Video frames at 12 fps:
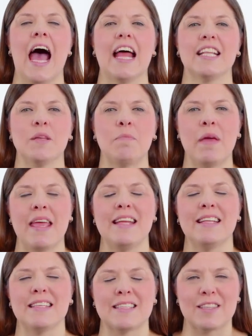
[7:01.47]
and to
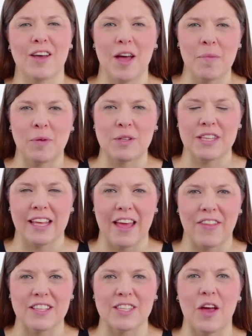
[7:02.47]
be discipled
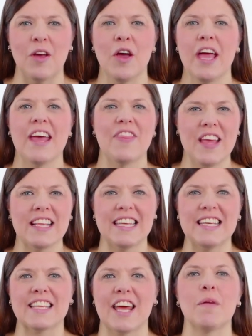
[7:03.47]
together. So, this
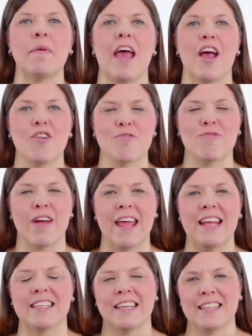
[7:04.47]
is going to be a
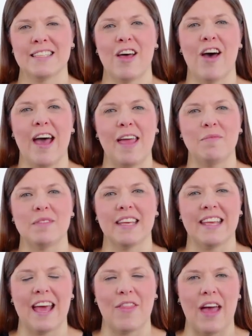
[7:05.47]
great time
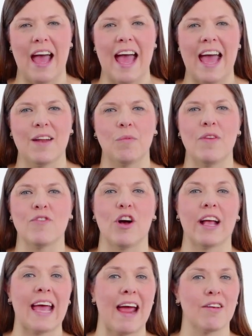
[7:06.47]
together. And we've
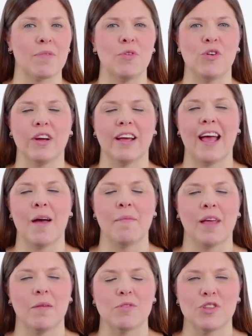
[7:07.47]
got Gareth Morgan
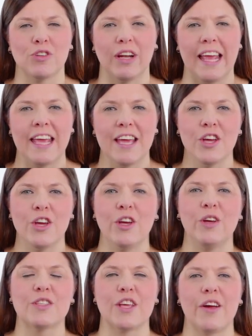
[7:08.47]
coming up shortly,
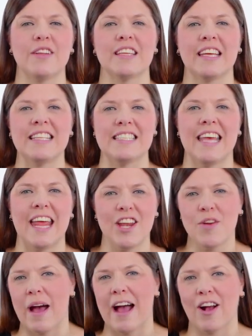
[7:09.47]
who's going to
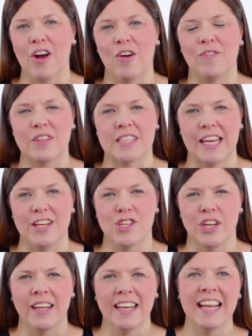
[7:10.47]
continue our
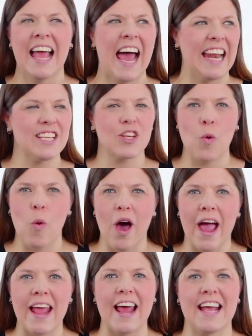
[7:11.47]
conversation. And it's
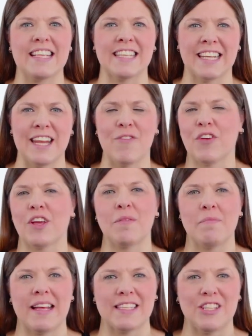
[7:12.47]
quite a
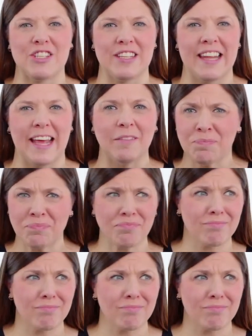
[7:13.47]
significant message today